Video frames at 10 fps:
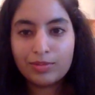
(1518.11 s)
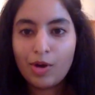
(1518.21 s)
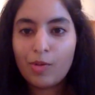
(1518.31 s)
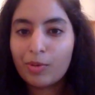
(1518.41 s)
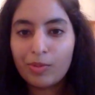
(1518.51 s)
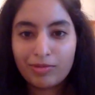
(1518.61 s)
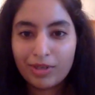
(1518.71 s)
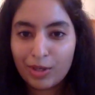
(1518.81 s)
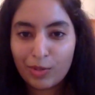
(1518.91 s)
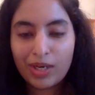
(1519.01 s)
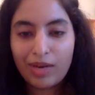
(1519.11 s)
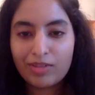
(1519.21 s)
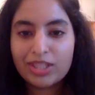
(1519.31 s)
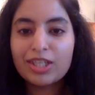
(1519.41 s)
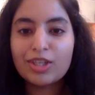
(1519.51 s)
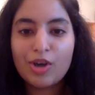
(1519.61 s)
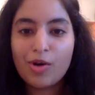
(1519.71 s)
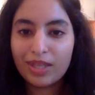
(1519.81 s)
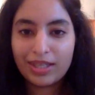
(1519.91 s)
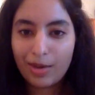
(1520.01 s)
Oprah Winfrey or whatever didn't
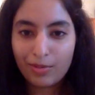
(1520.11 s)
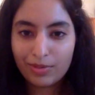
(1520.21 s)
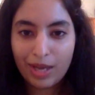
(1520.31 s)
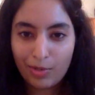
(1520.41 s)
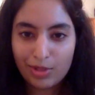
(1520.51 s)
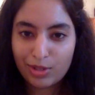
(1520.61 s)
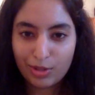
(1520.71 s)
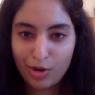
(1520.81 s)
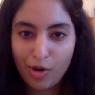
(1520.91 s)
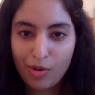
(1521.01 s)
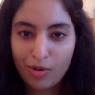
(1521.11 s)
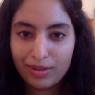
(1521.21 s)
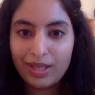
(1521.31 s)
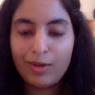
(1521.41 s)
know that was her goal.